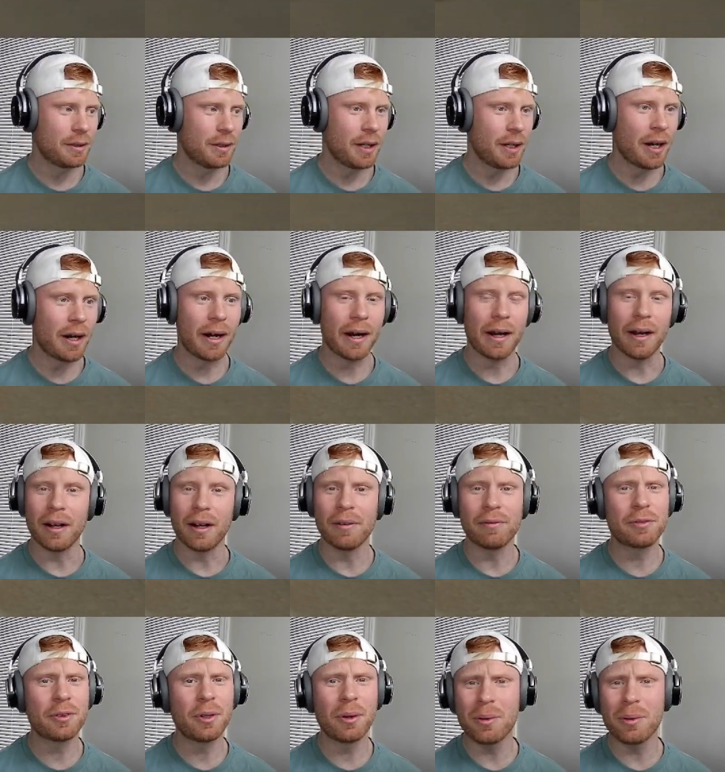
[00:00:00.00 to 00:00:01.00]
All right,
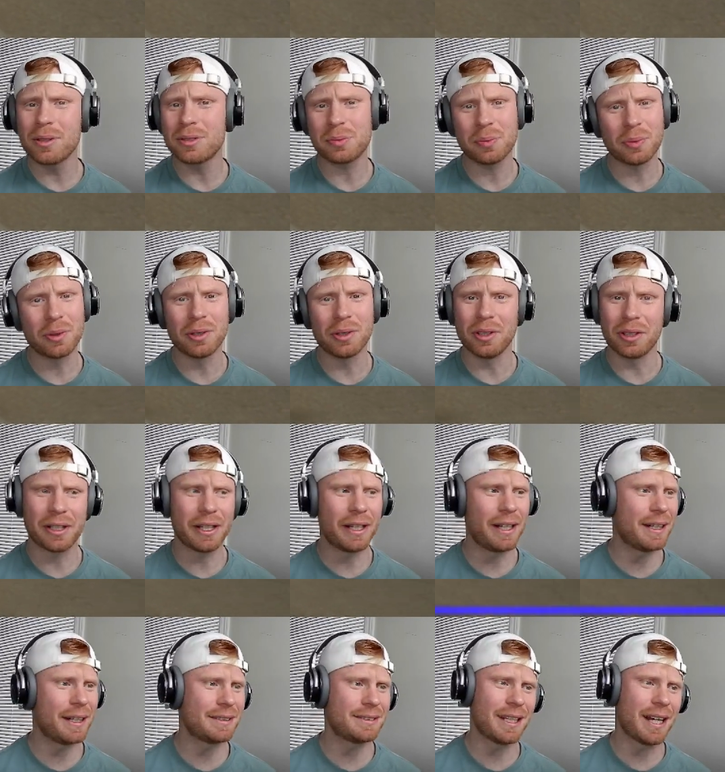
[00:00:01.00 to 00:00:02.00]
of course we're looking
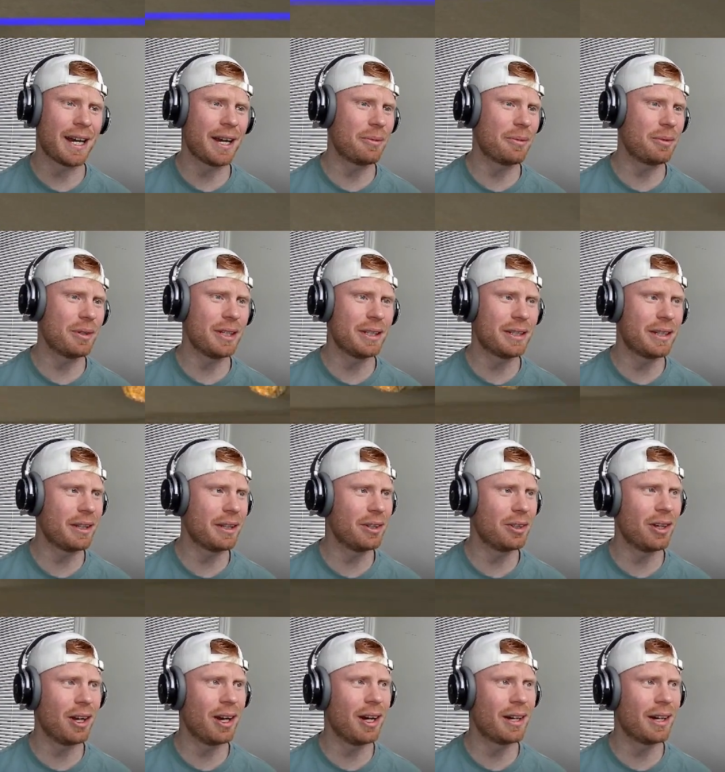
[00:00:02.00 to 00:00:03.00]
at Tyreek
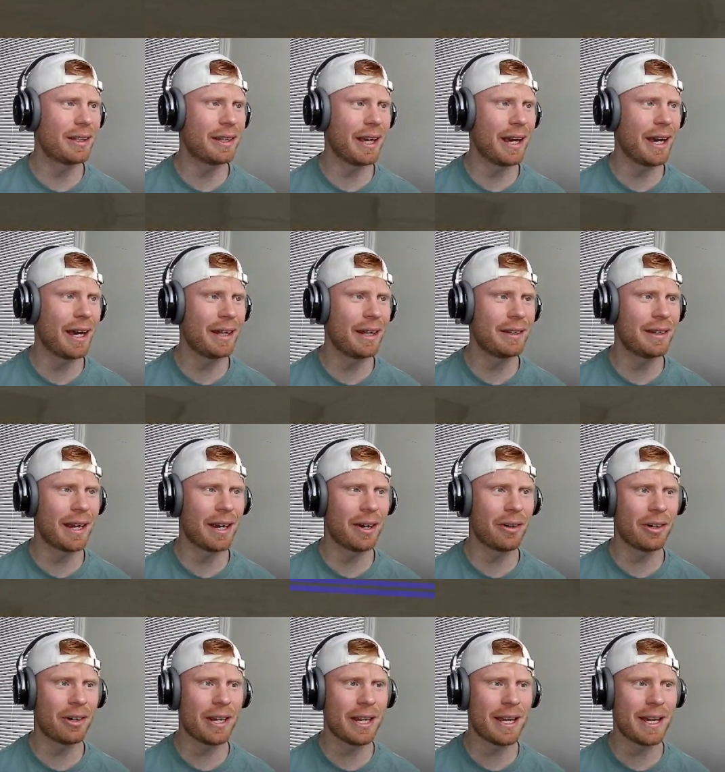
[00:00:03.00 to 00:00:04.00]
Hill again.
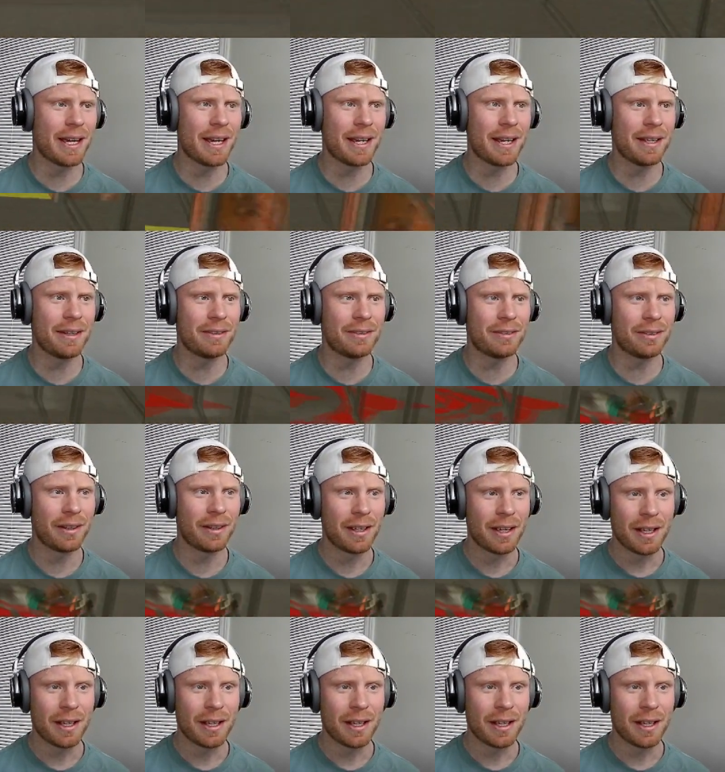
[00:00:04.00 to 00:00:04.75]
There he is.